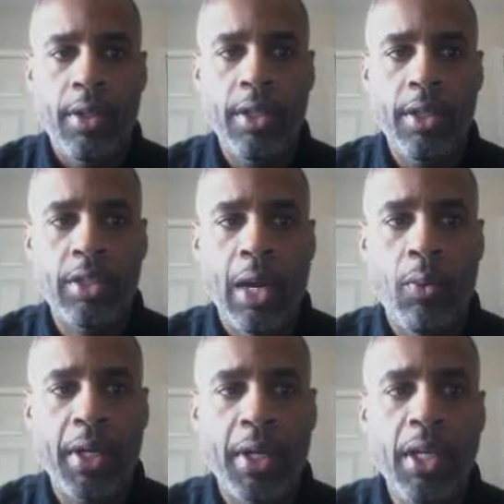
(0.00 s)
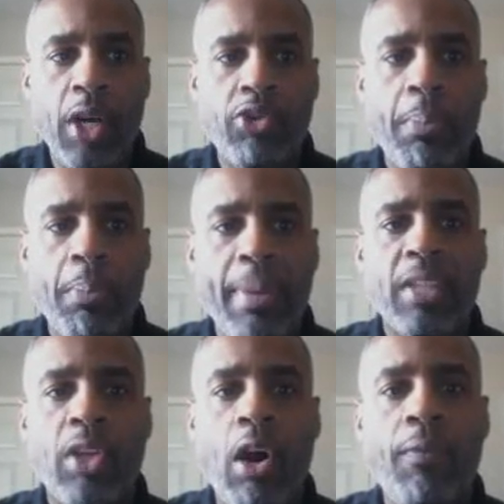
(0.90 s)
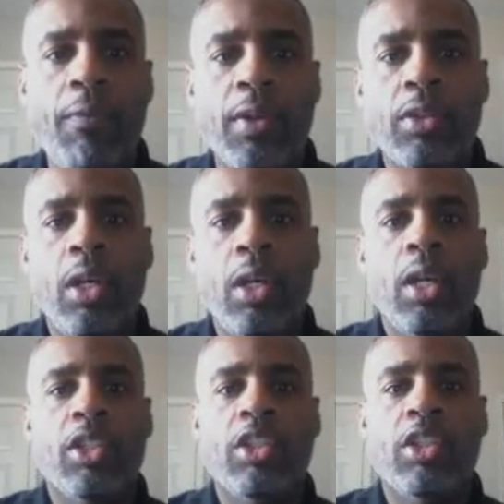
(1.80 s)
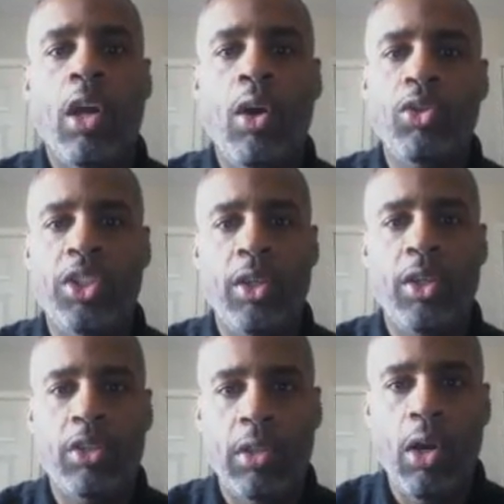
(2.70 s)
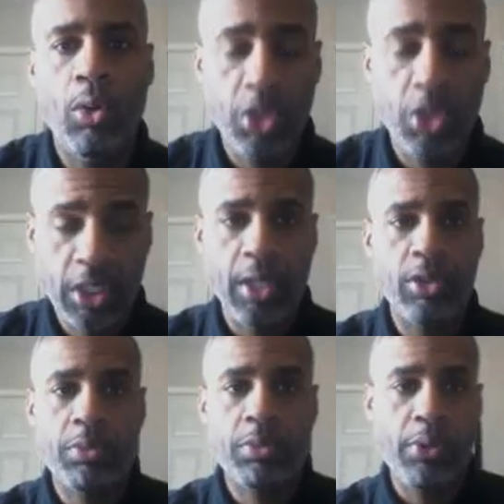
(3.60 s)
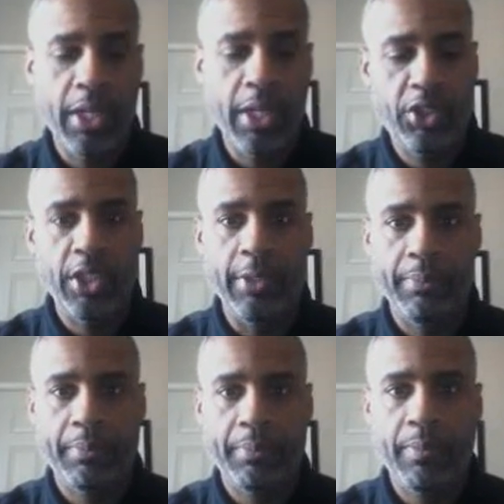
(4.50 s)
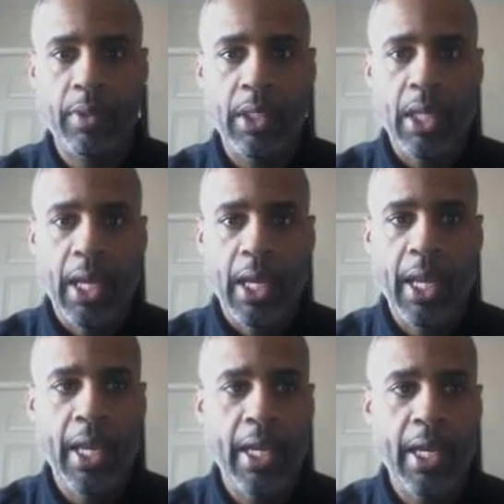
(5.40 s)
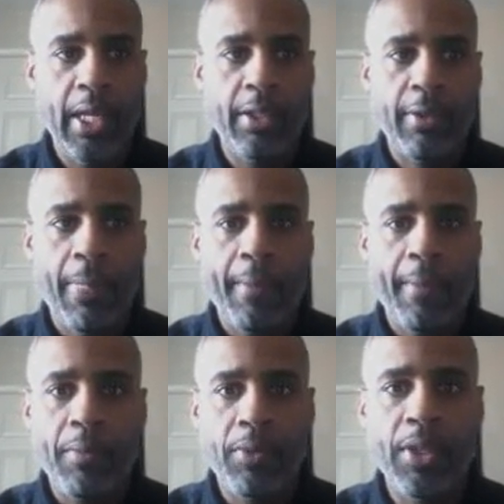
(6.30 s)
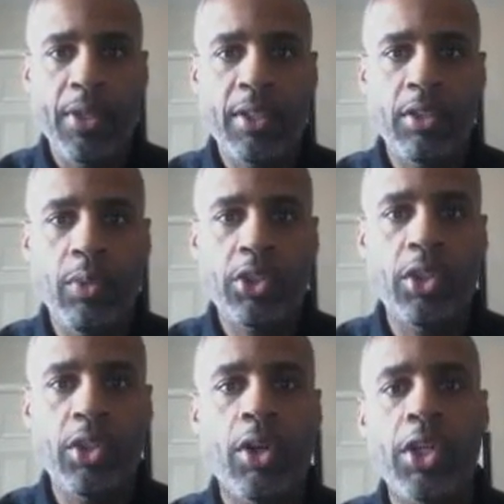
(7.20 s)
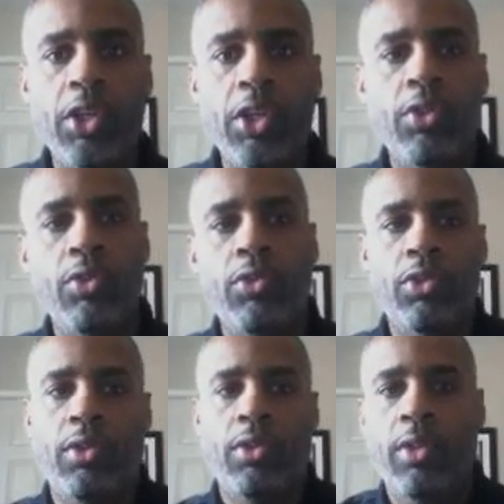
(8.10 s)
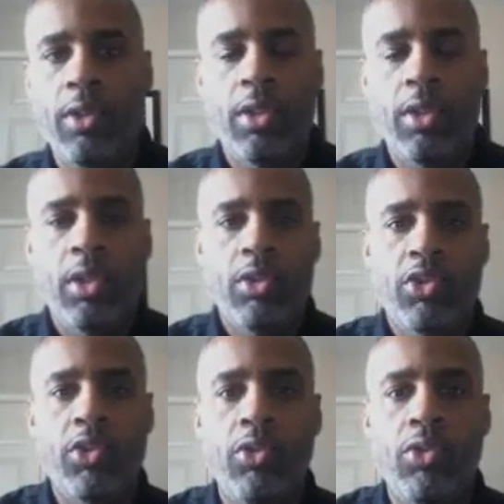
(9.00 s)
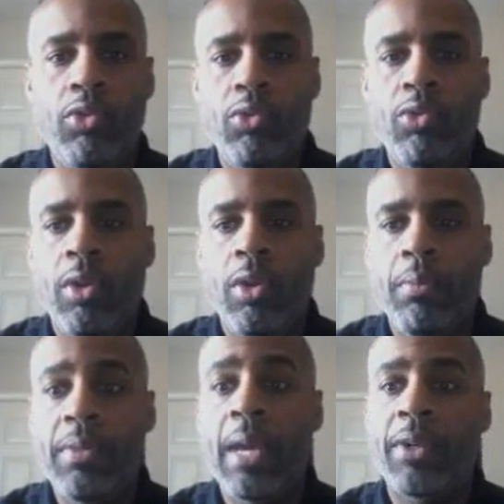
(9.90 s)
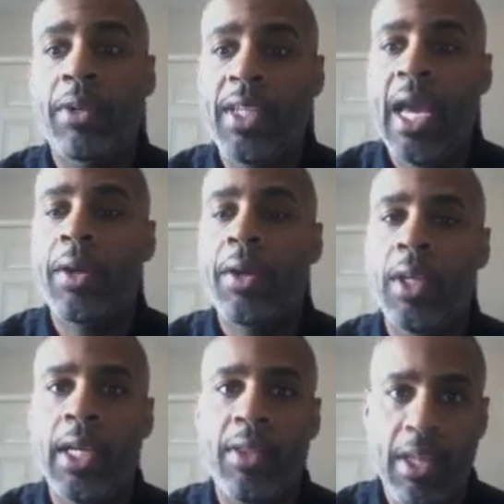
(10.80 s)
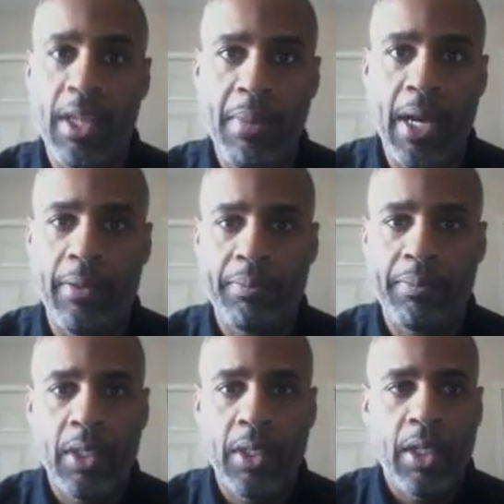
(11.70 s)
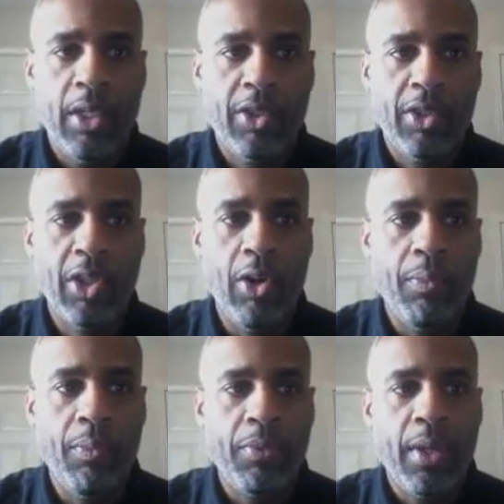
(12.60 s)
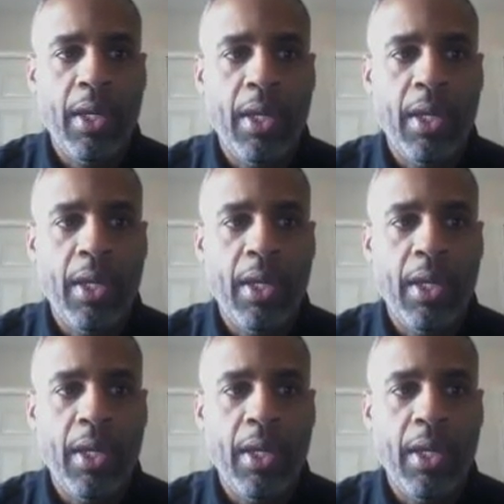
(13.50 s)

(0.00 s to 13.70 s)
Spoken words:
here's our 1-800-BEST-OFFERS wholesale spreadsheet, and this is what you're going to use to be able to calculate the amount. So